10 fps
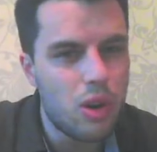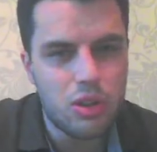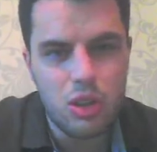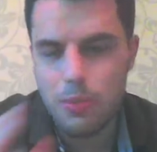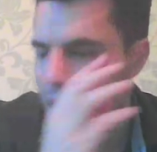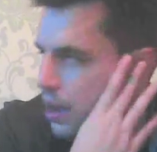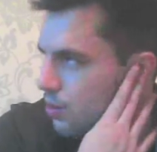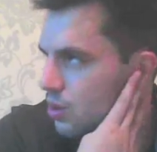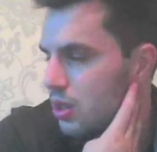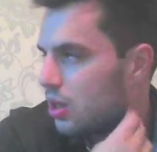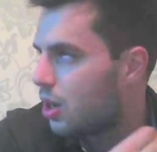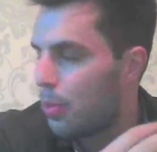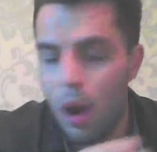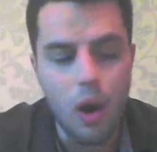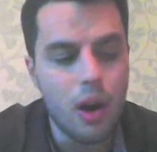1 or 2 pounds
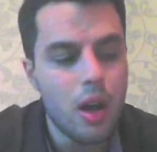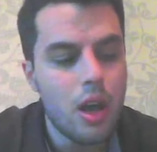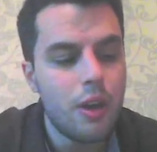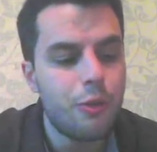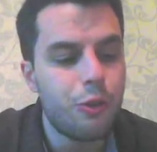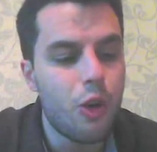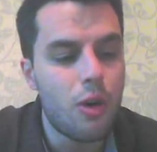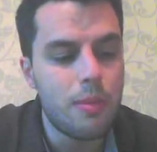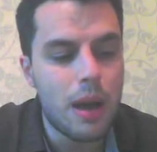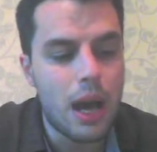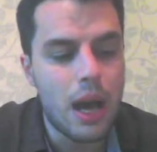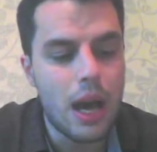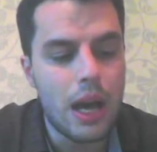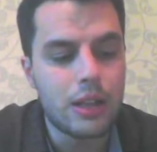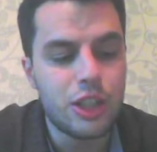apart from
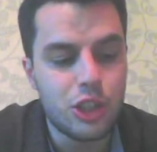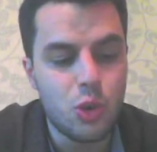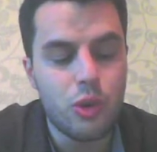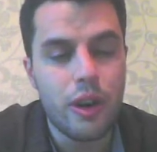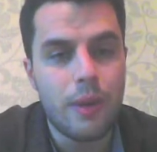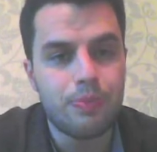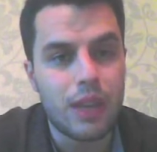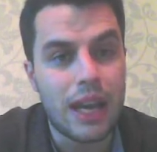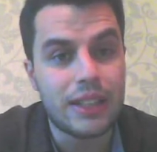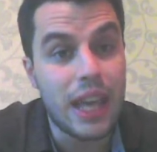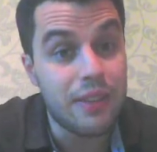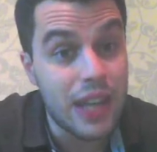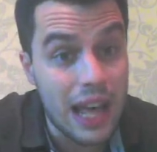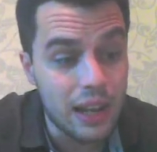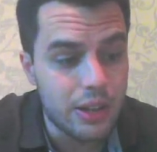Chisora and
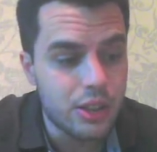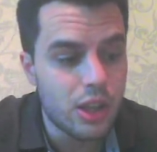David Allen.